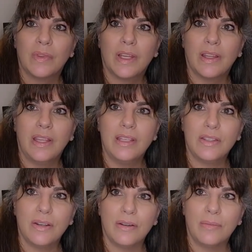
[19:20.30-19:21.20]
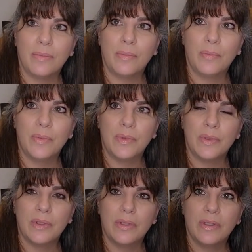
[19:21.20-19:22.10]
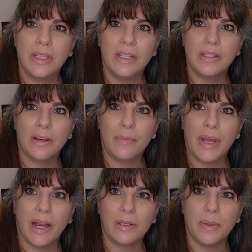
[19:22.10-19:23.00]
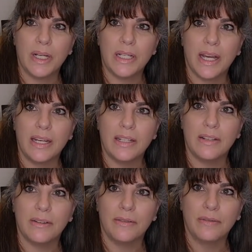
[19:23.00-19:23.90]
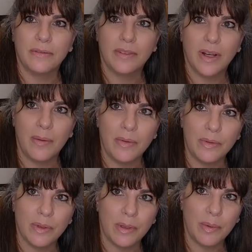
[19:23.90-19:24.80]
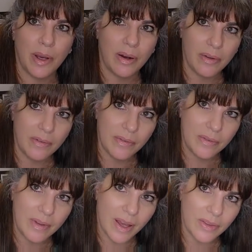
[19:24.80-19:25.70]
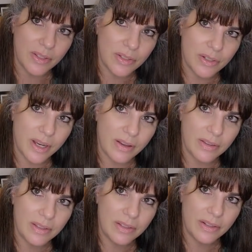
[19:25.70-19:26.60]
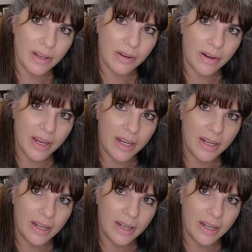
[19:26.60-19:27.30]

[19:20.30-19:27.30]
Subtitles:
And these are packed pretty tight too. I was really proud of how these turned out. These turned out great.